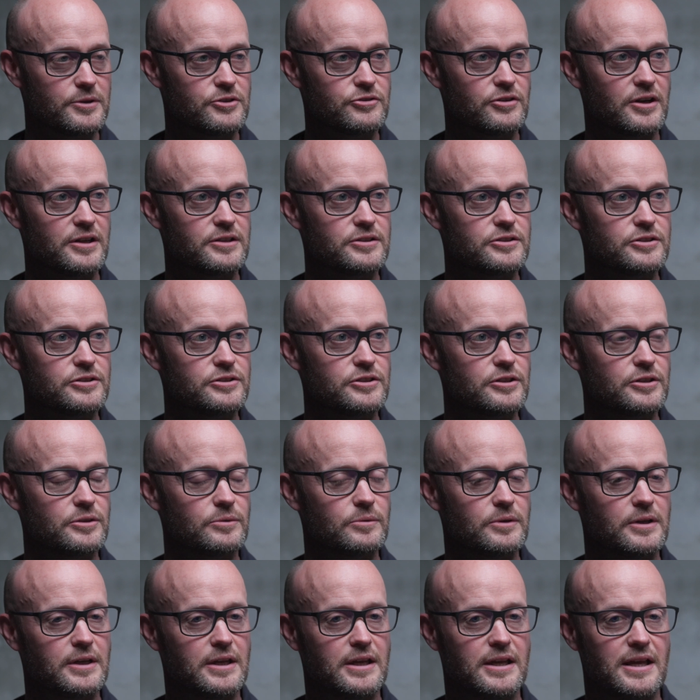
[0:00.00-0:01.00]
we're trying to
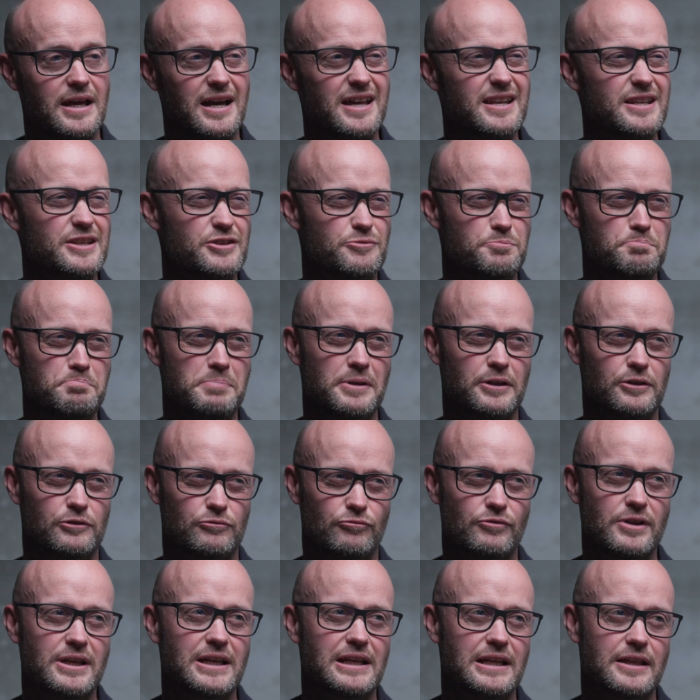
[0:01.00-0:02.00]
do. And it's built
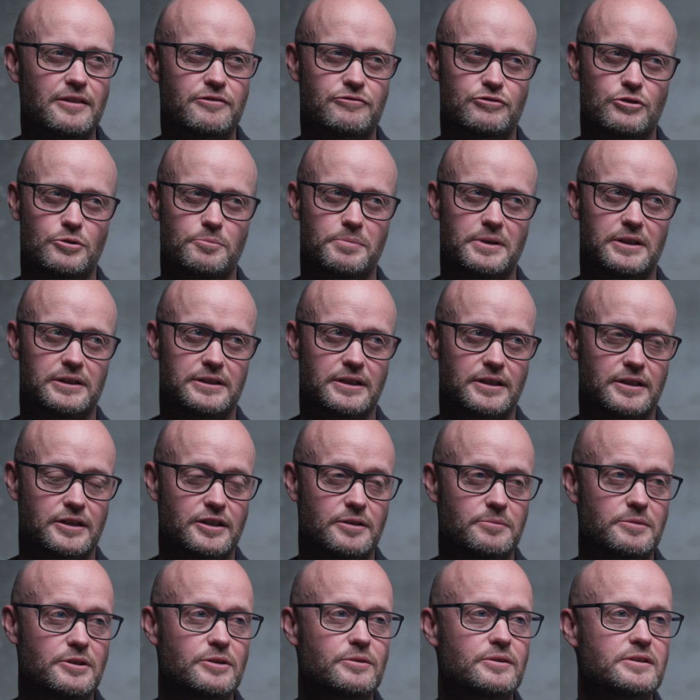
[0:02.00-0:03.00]
really through building
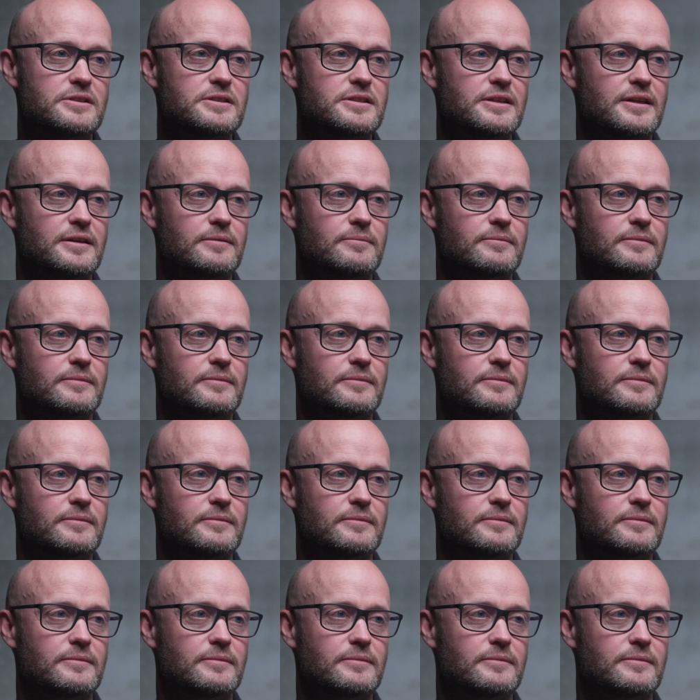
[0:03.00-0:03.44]
community.